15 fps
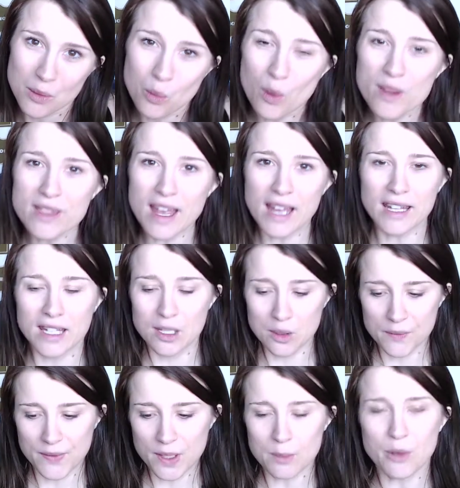one that you
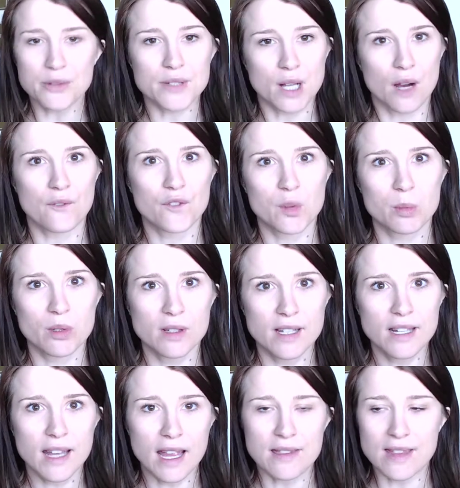feel most comfortable
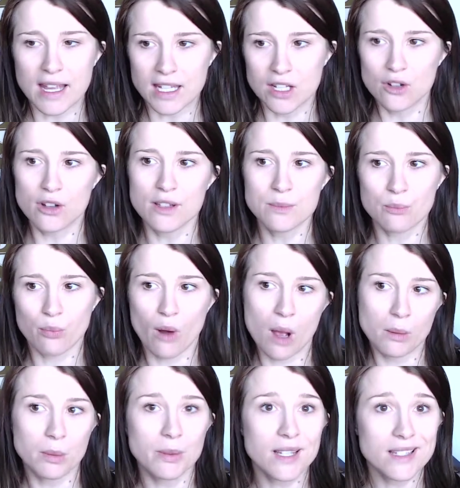in and that you could
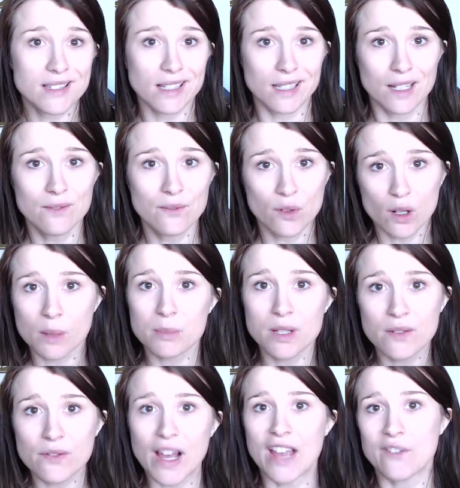probably sit in for up to
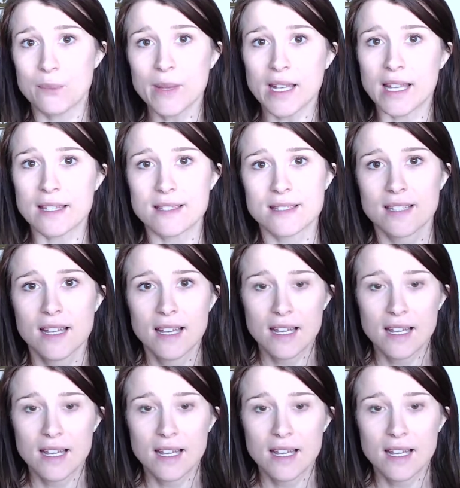5 minutes.